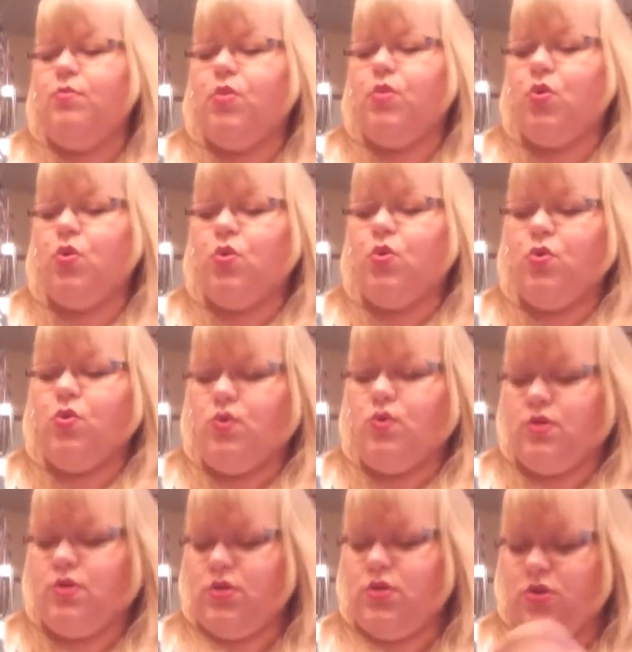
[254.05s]
pull
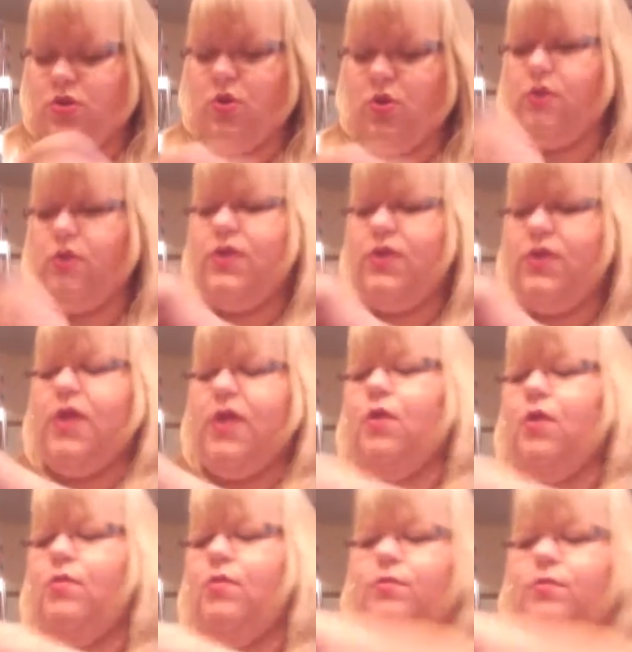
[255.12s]
your
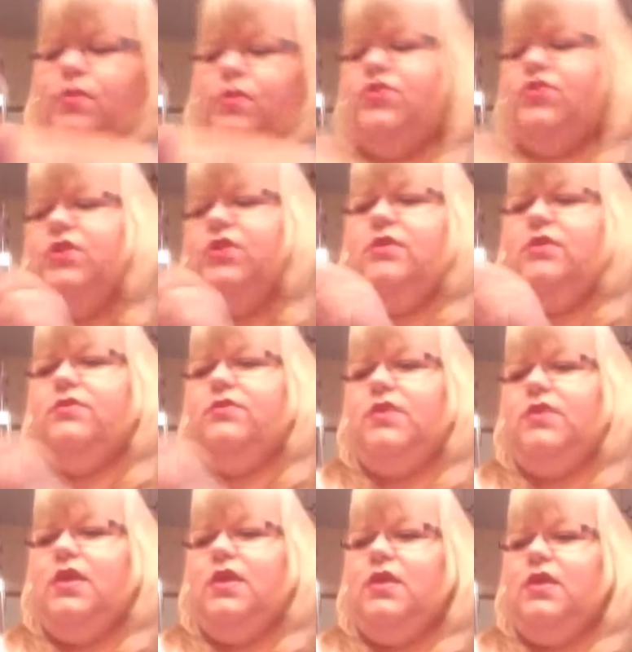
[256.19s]
tail, which is
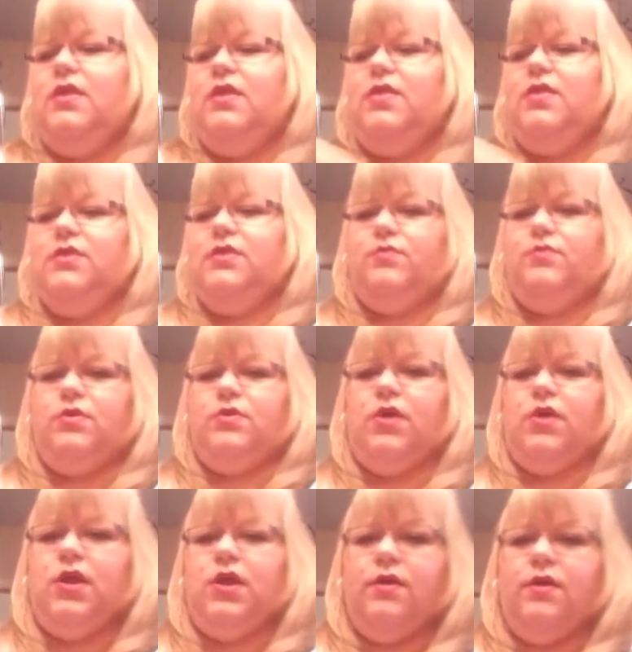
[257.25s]
this one right
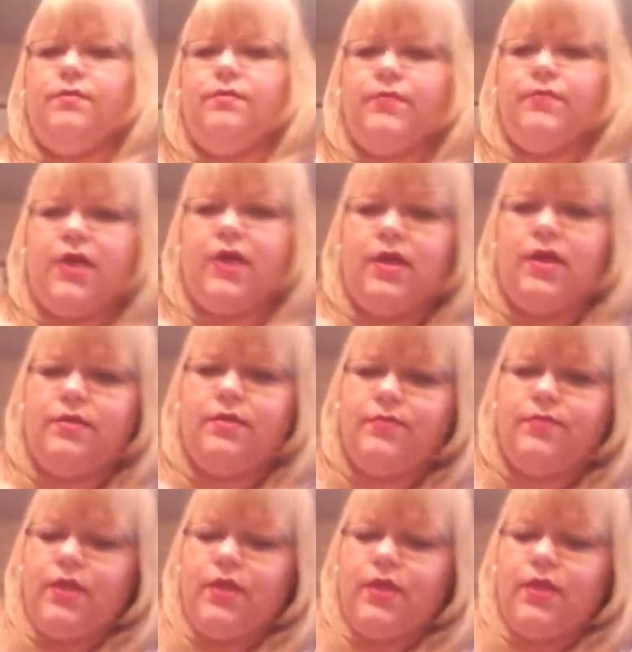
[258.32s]
here, okay?